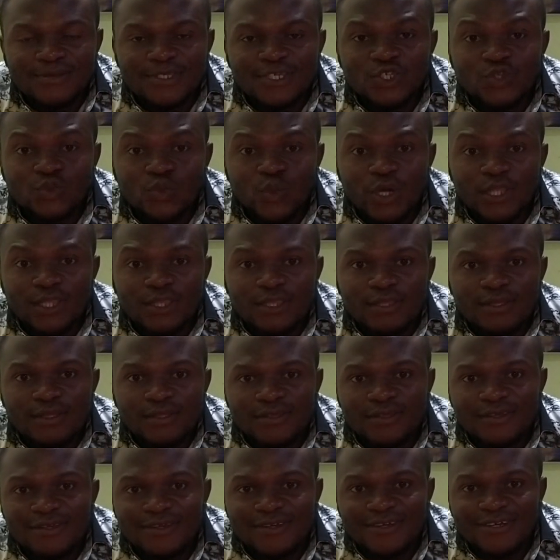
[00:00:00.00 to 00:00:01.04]
there's one
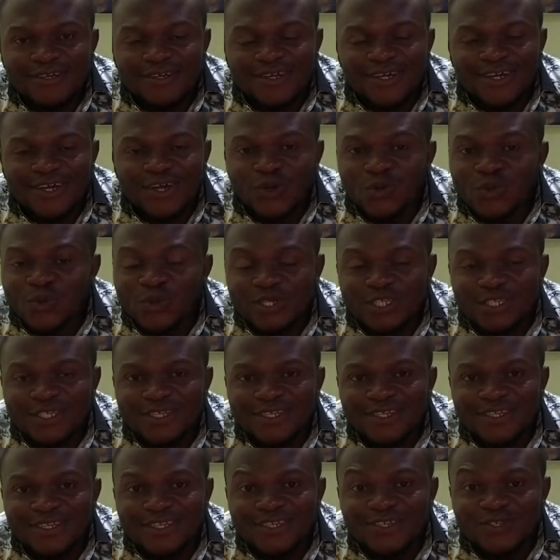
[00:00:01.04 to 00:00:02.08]
thing I always
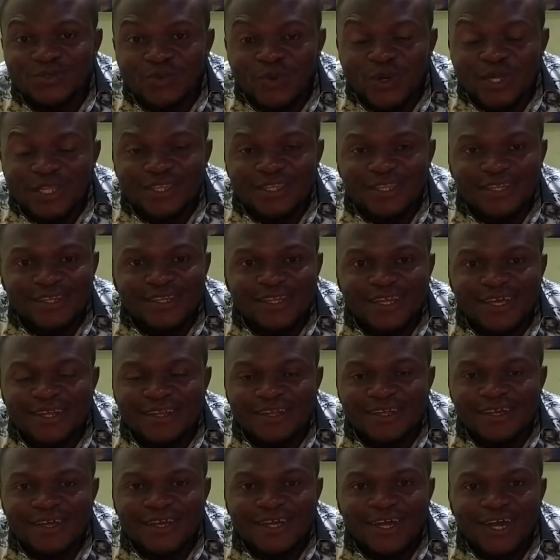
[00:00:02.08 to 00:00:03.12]
say, there's one thing that
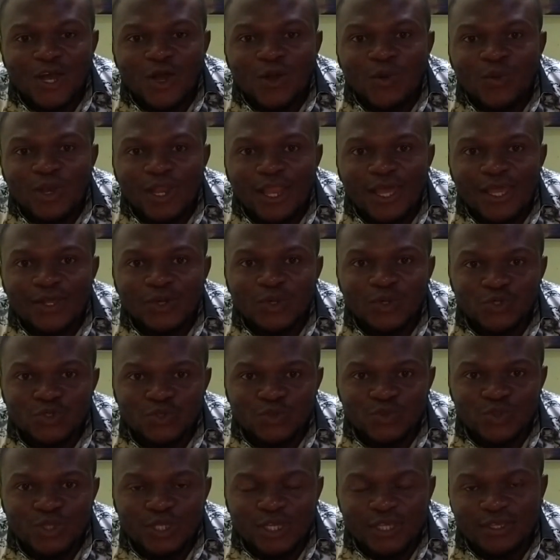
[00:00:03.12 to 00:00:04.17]
I would like us
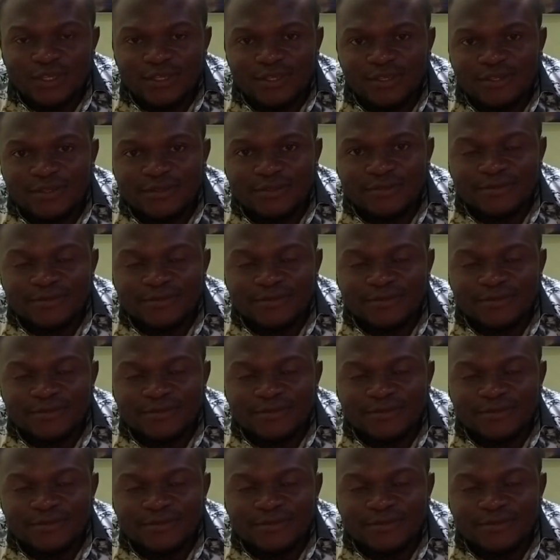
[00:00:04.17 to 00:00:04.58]
to take.